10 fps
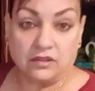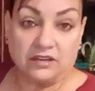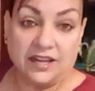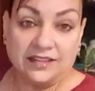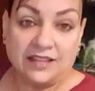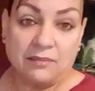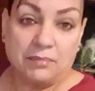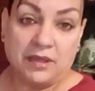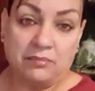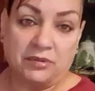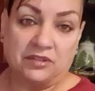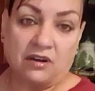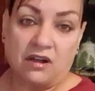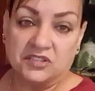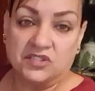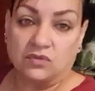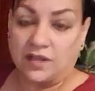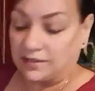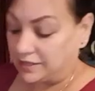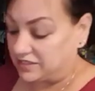they're not that big, but they're also
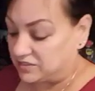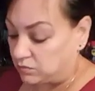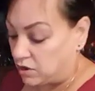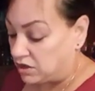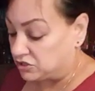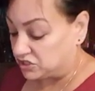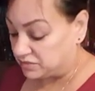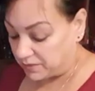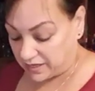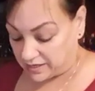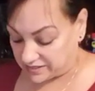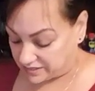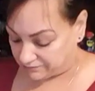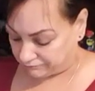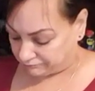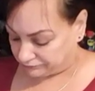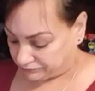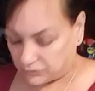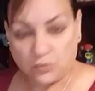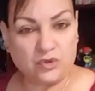not that small, just because
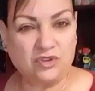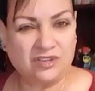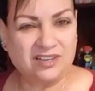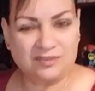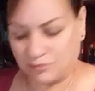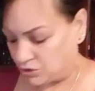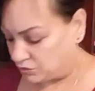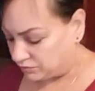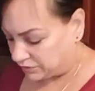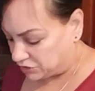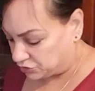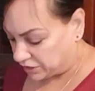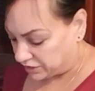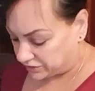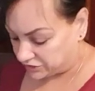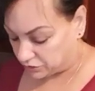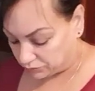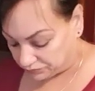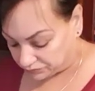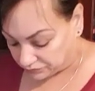when you cook them, you know, they shrink.
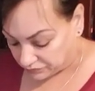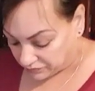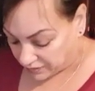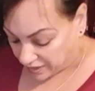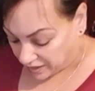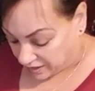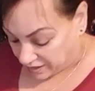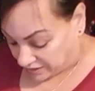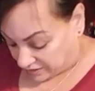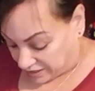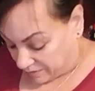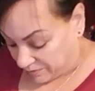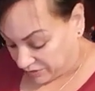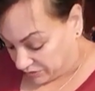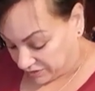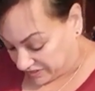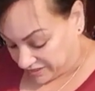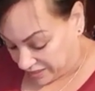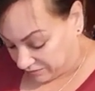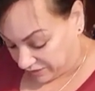So, I'll be doing the
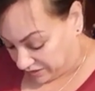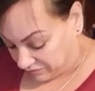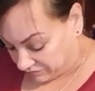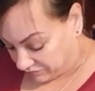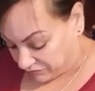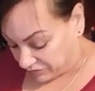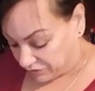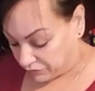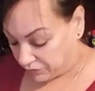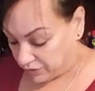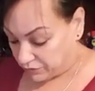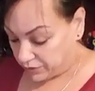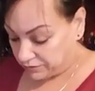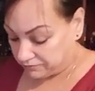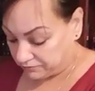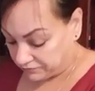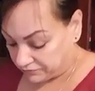same thing for the green one.